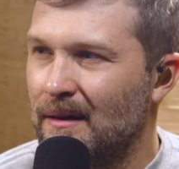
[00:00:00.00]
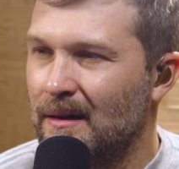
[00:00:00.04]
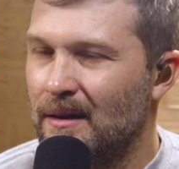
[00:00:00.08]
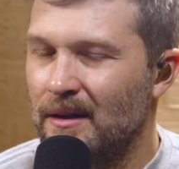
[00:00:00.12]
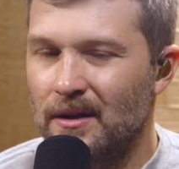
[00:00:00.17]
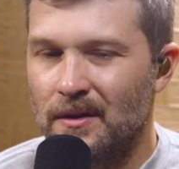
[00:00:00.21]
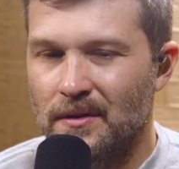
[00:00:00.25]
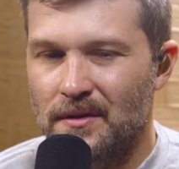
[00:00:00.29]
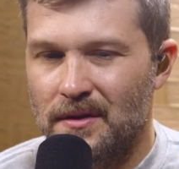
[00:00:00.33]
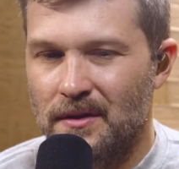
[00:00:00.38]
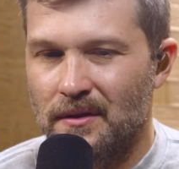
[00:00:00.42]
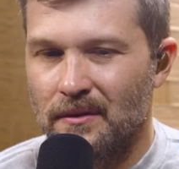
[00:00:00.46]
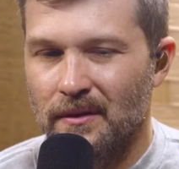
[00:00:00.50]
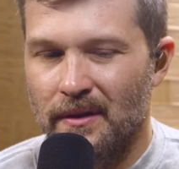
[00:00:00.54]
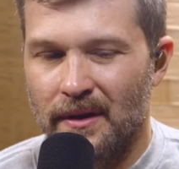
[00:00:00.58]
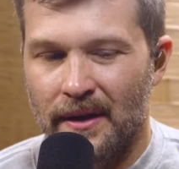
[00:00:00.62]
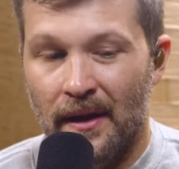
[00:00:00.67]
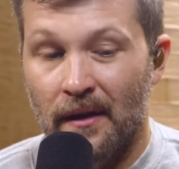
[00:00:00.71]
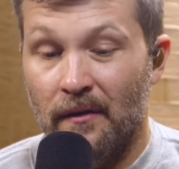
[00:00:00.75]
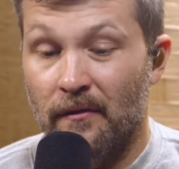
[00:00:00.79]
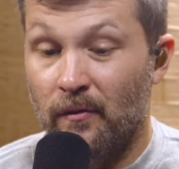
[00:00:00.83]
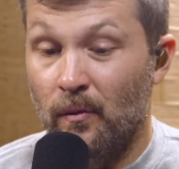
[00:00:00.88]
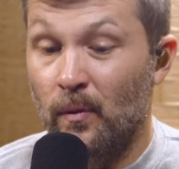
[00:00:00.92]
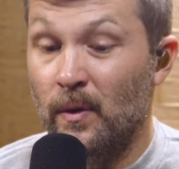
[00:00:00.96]
You steward
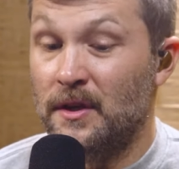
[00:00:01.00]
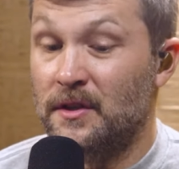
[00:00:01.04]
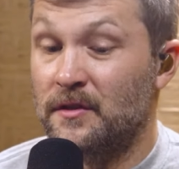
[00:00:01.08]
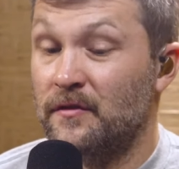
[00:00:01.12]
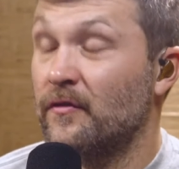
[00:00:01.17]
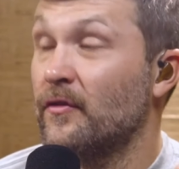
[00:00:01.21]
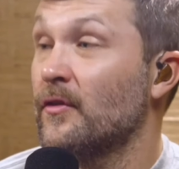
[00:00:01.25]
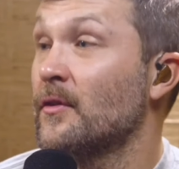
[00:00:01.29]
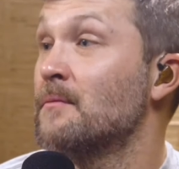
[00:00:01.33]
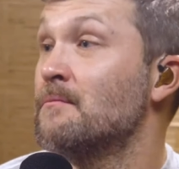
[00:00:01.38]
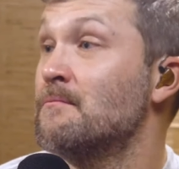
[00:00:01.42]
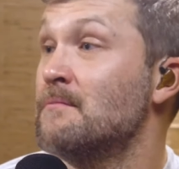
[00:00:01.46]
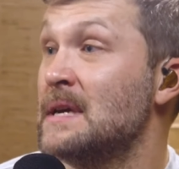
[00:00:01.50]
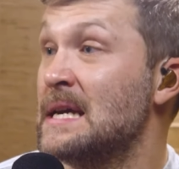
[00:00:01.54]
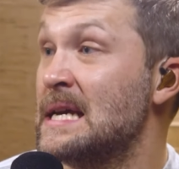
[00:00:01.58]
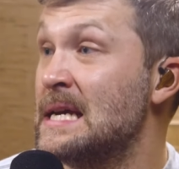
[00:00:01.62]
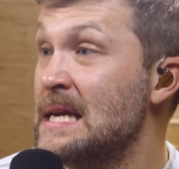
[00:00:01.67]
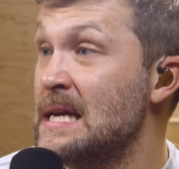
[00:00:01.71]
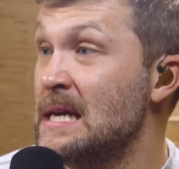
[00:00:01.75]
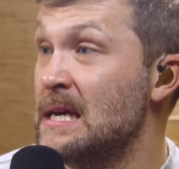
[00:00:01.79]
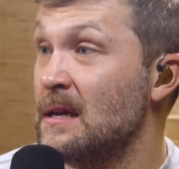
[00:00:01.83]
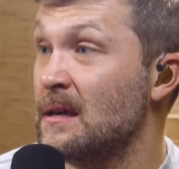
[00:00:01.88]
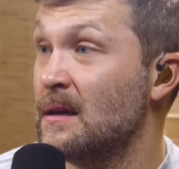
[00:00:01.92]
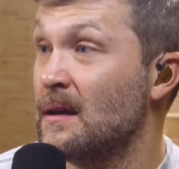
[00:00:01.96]
that, which for
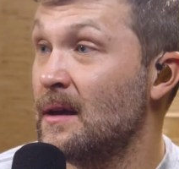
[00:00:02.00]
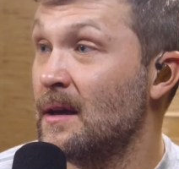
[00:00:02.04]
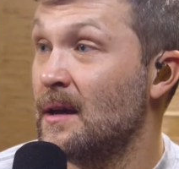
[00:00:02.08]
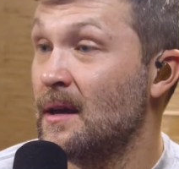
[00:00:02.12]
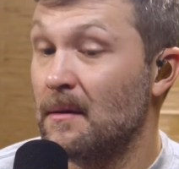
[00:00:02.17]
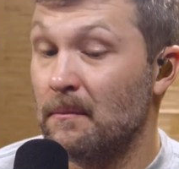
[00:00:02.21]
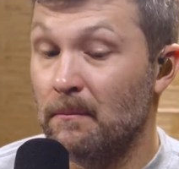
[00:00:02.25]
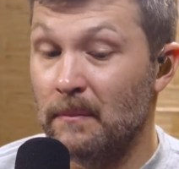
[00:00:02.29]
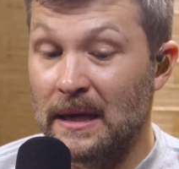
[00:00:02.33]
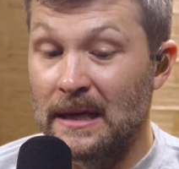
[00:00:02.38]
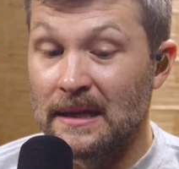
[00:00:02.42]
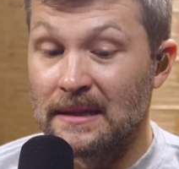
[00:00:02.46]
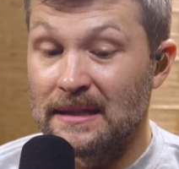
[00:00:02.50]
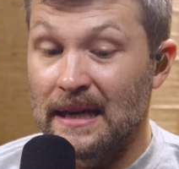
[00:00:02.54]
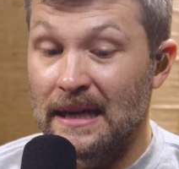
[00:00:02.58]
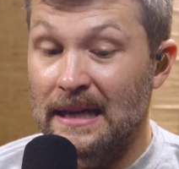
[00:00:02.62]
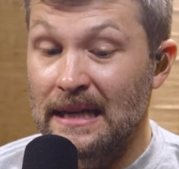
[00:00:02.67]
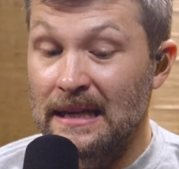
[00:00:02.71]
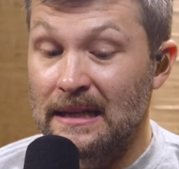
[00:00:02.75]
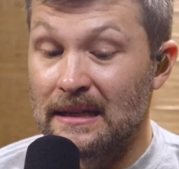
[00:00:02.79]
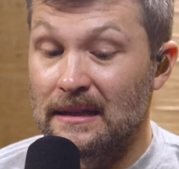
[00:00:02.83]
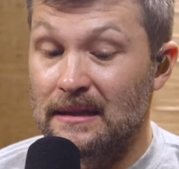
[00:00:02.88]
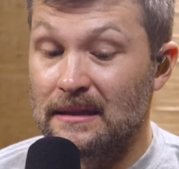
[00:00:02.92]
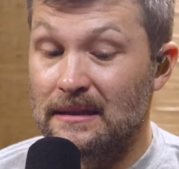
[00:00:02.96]
me means I
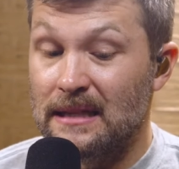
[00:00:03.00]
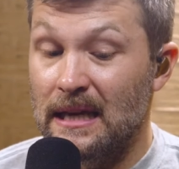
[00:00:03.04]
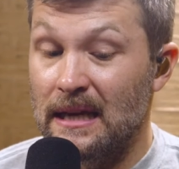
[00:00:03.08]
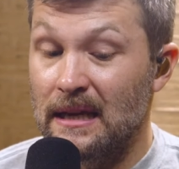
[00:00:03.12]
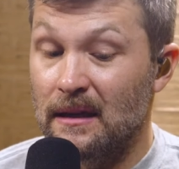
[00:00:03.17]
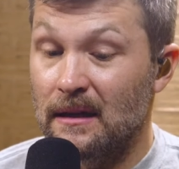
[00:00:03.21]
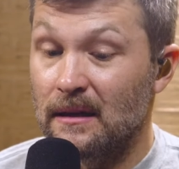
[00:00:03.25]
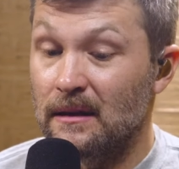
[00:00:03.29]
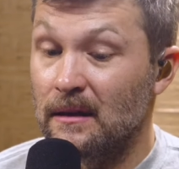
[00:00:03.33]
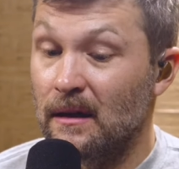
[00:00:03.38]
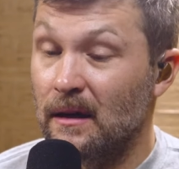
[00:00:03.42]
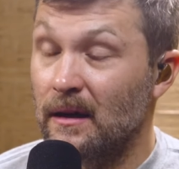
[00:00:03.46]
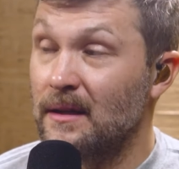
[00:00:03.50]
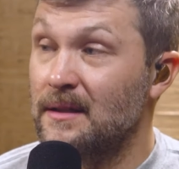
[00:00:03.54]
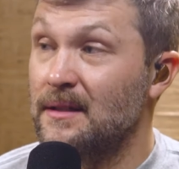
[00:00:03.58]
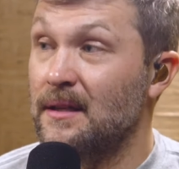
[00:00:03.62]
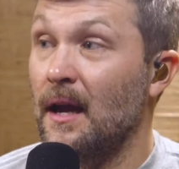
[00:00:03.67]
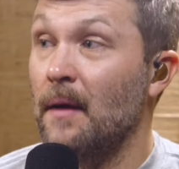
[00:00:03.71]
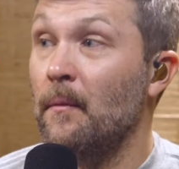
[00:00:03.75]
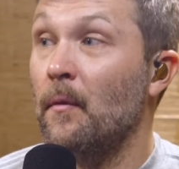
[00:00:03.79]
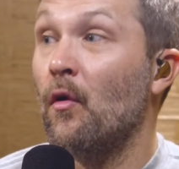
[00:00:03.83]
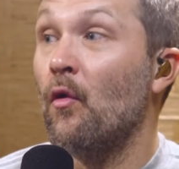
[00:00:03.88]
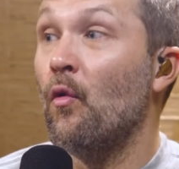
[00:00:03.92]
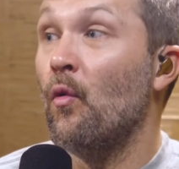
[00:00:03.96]
need to take a lot of
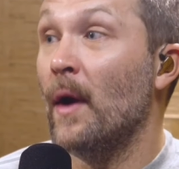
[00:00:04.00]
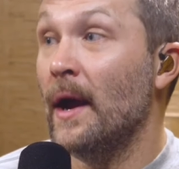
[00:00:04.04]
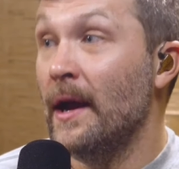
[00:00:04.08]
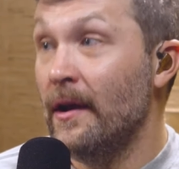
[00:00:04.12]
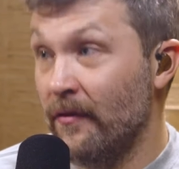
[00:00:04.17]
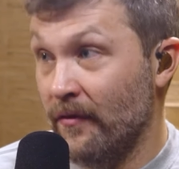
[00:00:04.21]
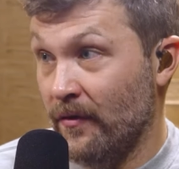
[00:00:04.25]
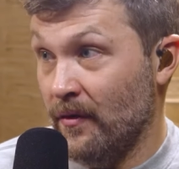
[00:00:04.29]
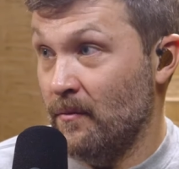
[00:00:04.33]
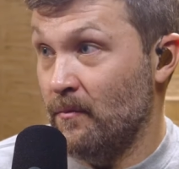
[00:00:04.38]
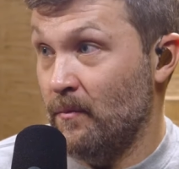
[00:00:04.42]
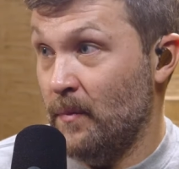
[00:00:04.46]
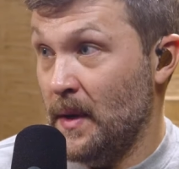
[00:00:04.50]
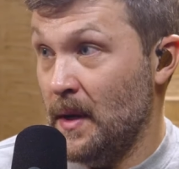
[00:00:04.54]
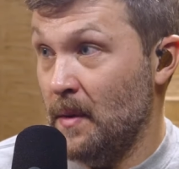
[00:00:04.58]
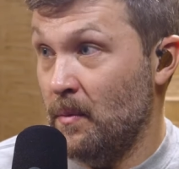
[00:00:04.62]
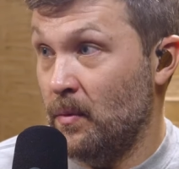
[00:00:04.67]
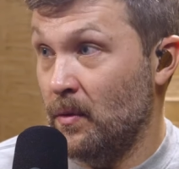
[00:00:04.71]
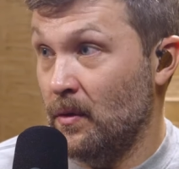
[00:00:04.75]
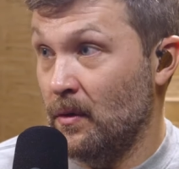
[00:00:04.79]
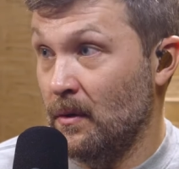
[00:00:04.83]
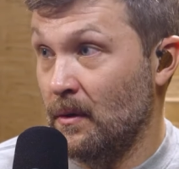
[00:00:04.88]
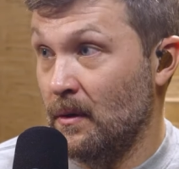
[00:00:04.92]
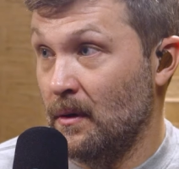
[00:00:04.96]
time away from
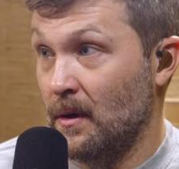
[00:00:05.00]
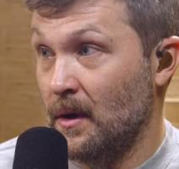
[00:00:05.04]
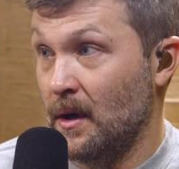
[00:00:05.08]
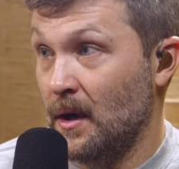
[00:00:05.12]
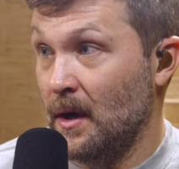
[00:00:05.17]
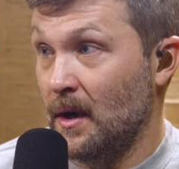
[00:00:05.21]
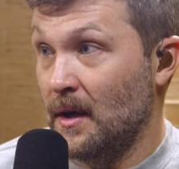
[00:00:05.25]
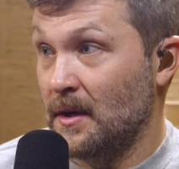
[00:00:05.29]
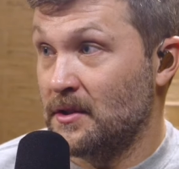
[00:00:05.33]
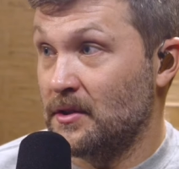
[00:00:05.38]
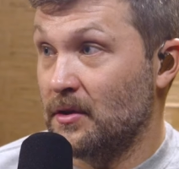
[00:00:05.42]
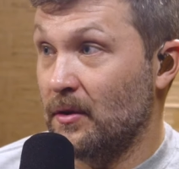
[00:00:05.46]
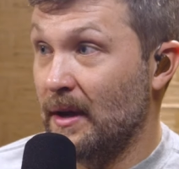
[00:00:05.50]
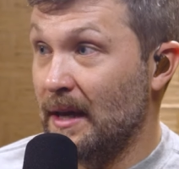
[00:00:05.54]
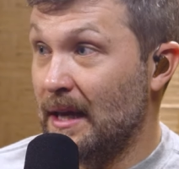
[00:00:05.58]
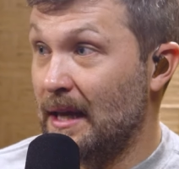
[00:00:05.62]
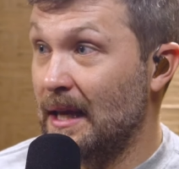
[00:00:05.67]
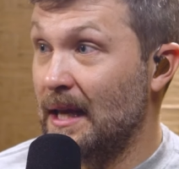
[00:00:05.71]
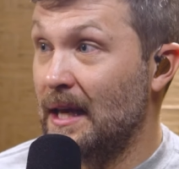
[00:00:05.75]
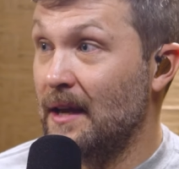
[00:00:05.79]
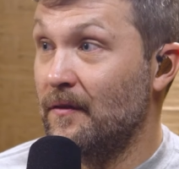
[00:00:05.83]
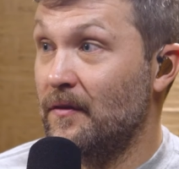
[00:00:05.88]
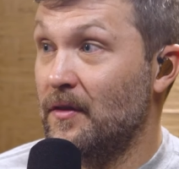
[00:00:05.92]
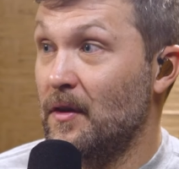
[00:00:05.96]
people so I
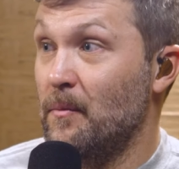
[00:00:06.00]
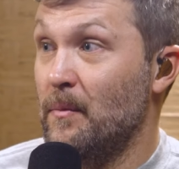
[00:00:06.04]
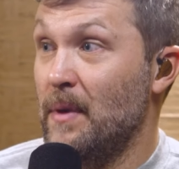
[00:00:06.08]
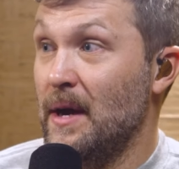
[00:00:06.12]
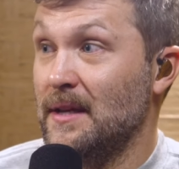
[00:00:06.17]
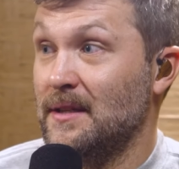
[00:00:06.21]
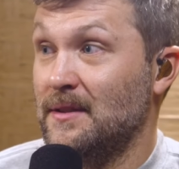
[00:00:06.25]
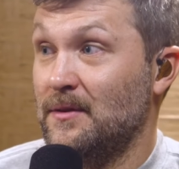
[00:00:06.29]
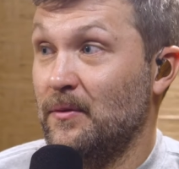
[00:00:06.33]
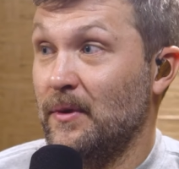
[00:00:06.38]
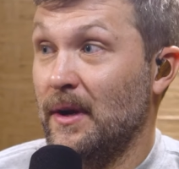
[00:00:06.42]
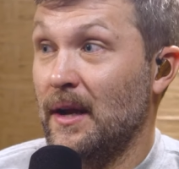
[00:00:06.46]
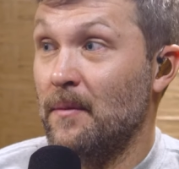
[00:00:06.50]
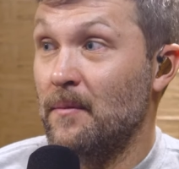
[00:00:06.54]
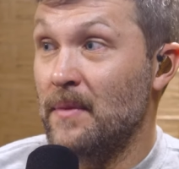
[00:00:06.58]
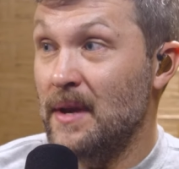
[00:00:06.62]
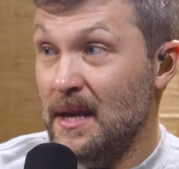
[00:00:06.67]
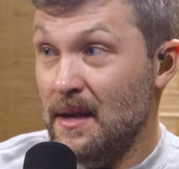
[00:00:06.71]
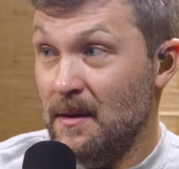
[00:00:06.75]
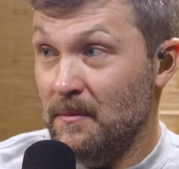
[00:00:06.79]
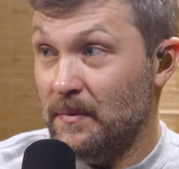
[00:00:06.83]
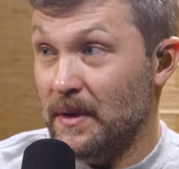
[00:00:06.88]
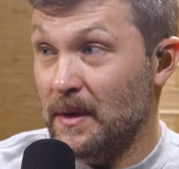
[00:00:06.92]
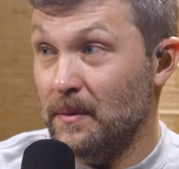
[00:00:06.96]
can give the best when I'm
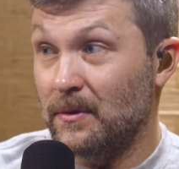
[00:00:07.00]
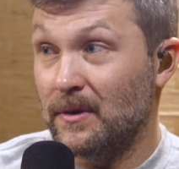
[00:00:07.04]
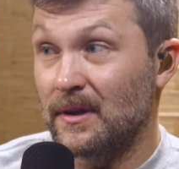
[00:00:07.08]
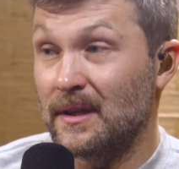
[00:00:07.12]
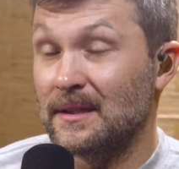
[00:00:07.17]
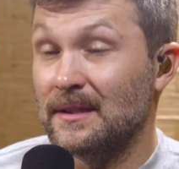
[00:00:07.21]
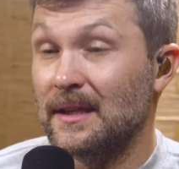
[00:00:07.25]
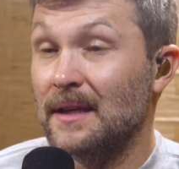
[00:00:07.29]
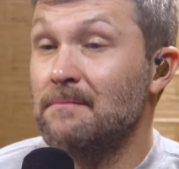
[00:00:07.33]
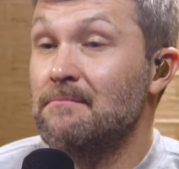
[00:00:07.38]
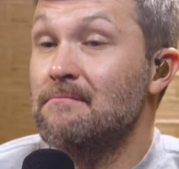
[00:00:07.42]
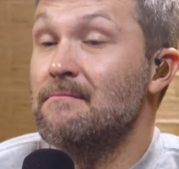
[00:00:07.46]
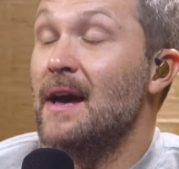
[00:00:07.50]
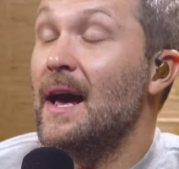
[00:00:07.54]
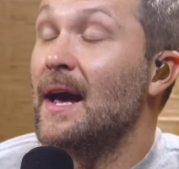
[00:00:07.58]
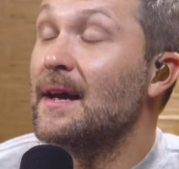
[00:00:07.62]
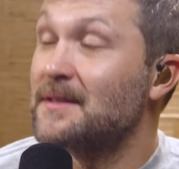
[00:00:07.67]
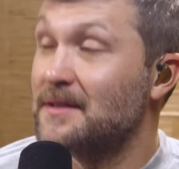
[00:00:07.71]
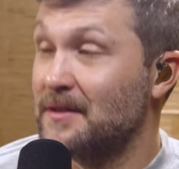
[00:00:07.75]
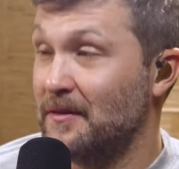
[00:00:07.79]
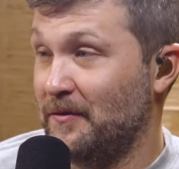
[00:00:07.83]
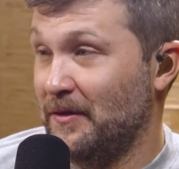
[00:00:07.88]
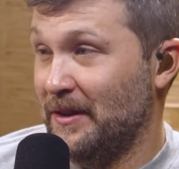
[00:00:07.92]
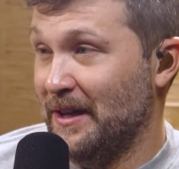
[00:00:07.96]
in people because yes. I'm
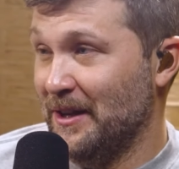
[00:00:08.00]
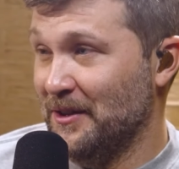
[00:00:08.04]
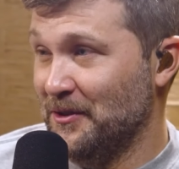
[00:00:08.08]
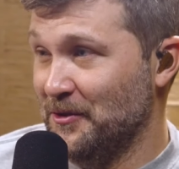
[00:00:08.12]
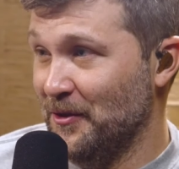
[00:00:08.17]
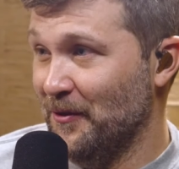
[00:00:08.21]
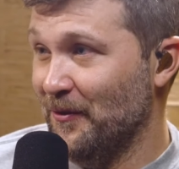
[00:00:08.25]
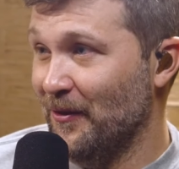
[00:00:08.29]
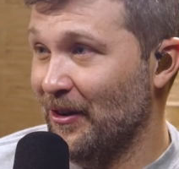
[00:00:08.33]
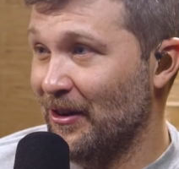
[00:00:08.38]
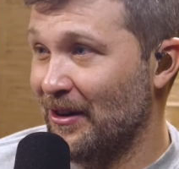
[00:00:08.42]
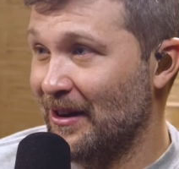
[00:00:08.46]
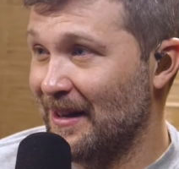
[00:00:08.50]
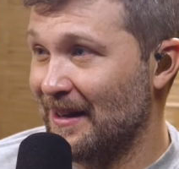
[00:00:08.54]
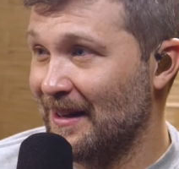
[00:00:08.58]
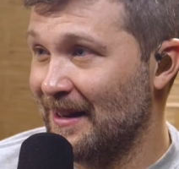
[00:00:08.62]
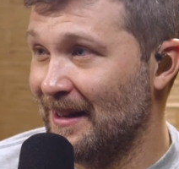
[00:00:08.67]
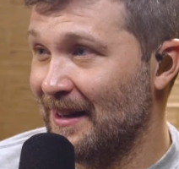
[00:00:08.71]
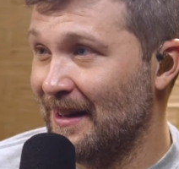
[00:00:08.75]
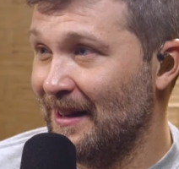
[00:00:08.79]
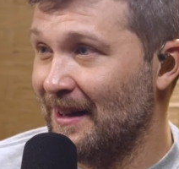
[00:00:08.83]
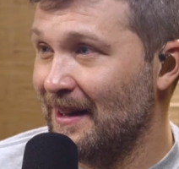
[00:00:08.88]
massively introverted. Yeah.